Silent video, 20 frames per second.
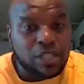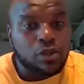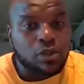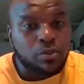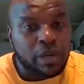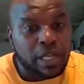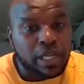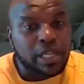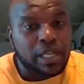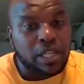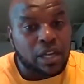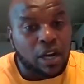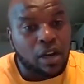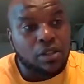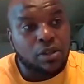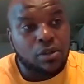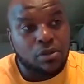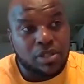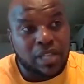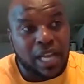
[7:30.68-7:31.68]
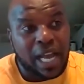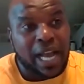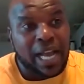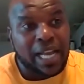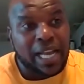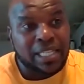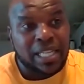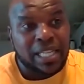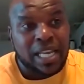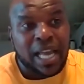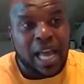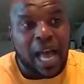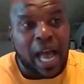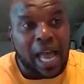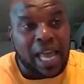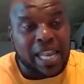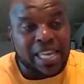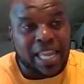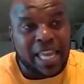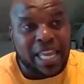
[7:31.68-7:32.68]
the way. And all those guys
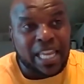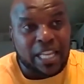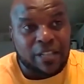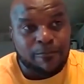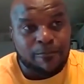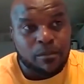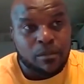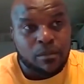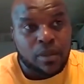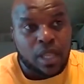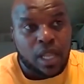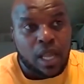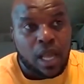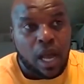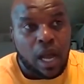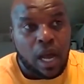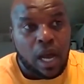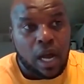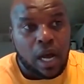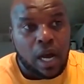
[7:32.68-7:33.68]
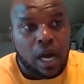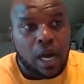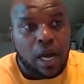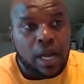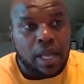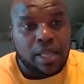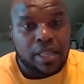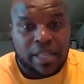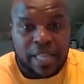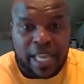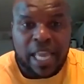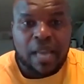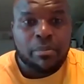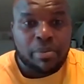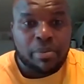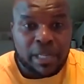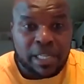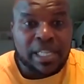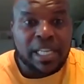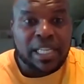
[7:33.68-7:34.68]
I named can
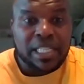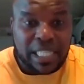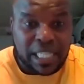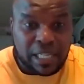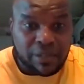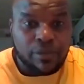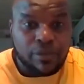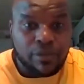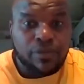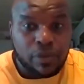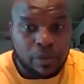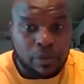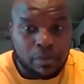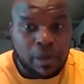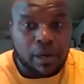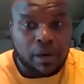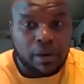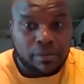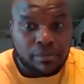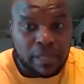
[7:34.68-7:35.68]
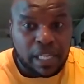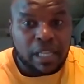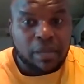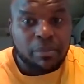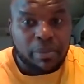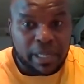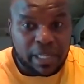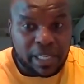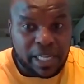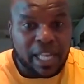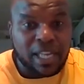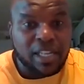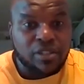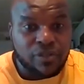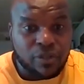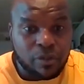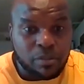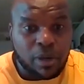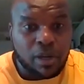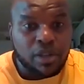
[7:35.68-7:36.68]
play next level football. They can play college
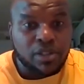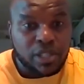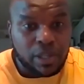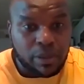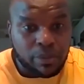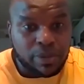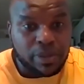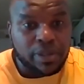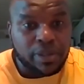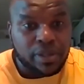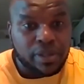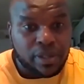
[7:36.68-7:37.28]
football somewhere.